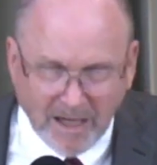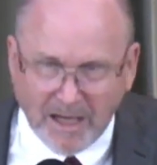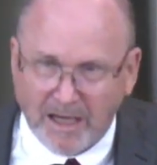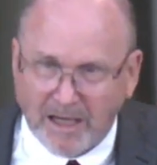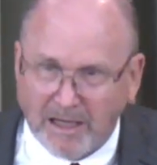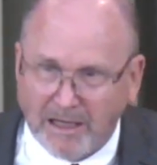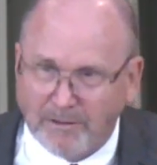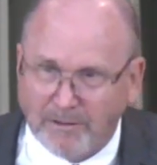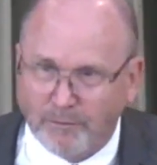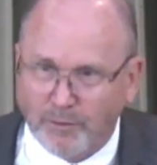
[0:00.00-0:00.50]

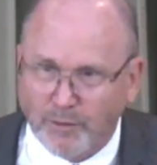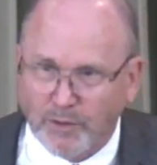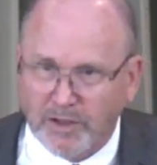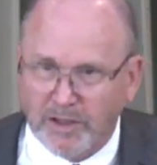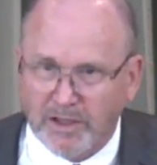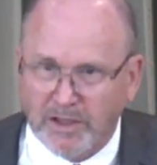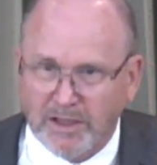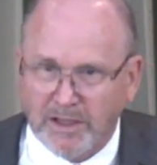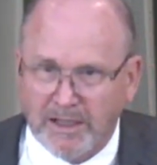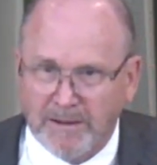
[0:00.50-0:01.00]

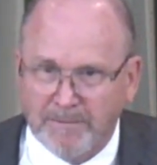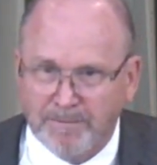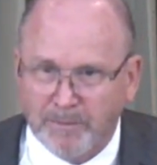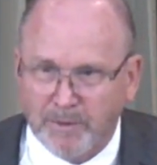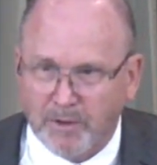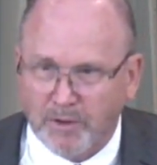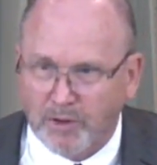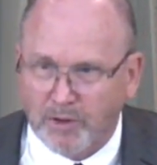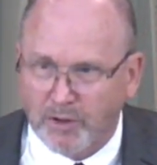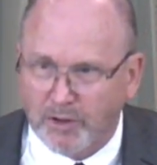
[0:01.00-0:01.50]
every
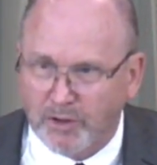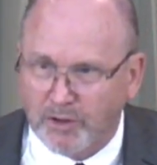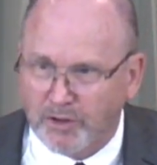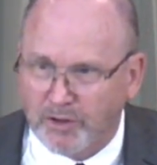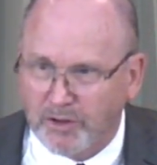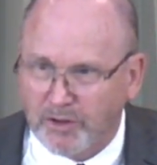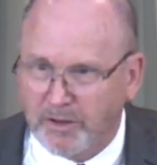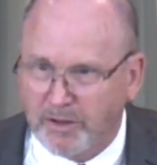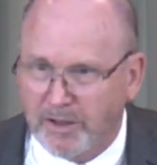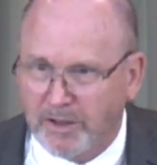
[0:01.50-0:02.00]

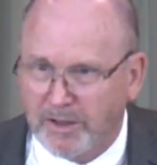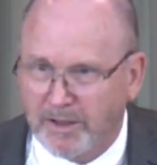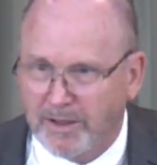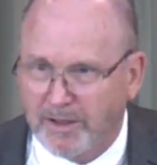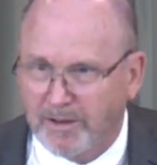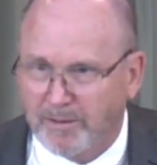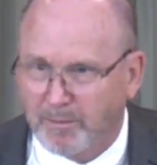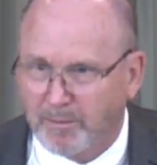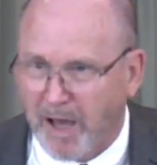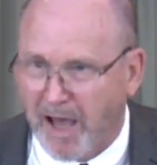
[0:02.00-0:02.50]
good
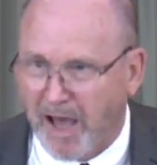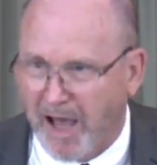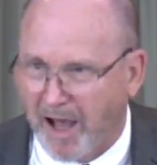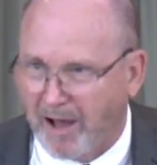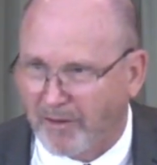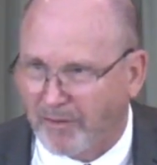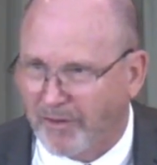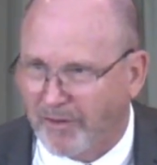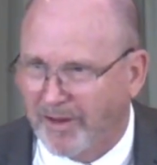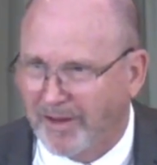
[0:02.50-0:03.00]

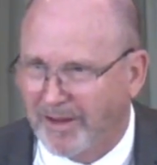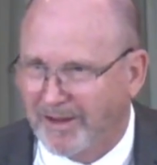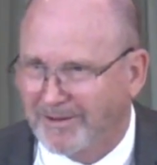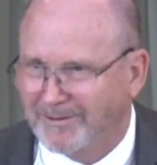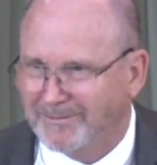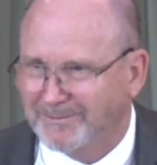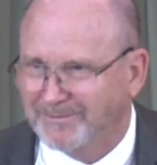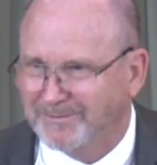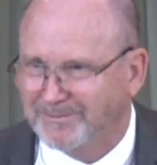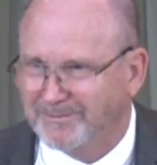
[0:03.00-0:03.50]
path.
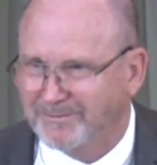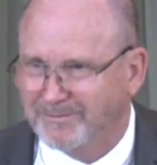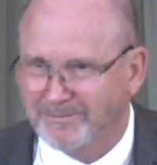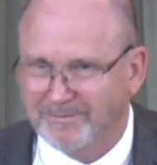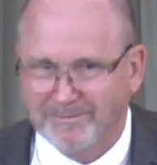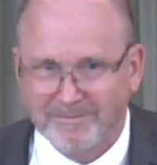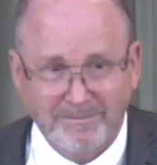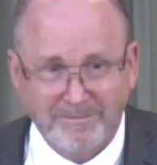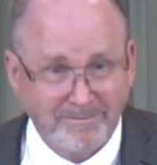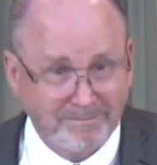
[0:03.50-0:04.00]

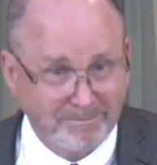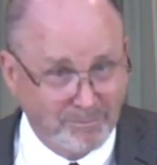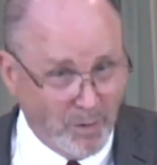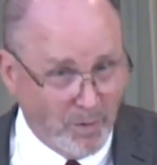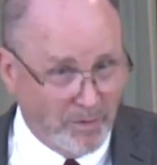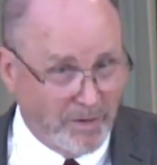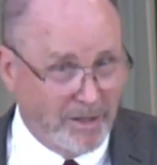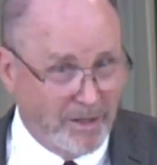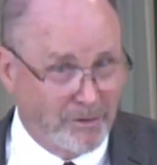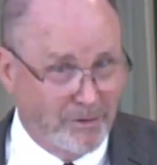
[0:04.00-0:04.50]

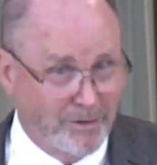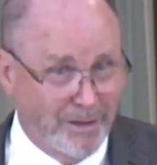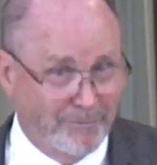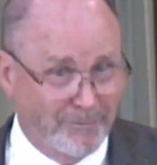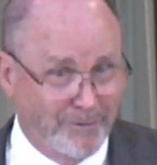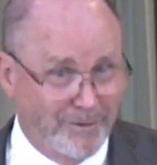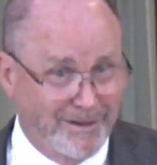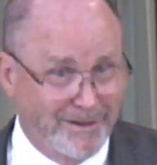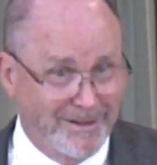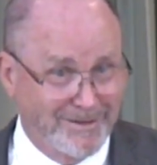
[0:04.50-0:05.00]
Boy, that's
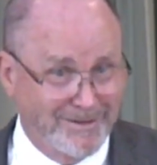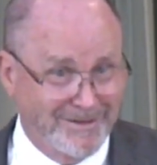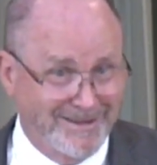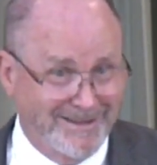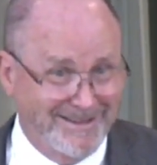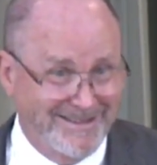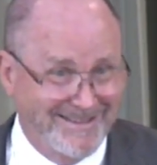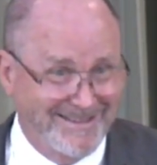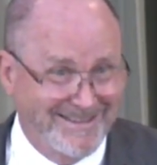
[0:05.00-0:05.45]
different, isn't it?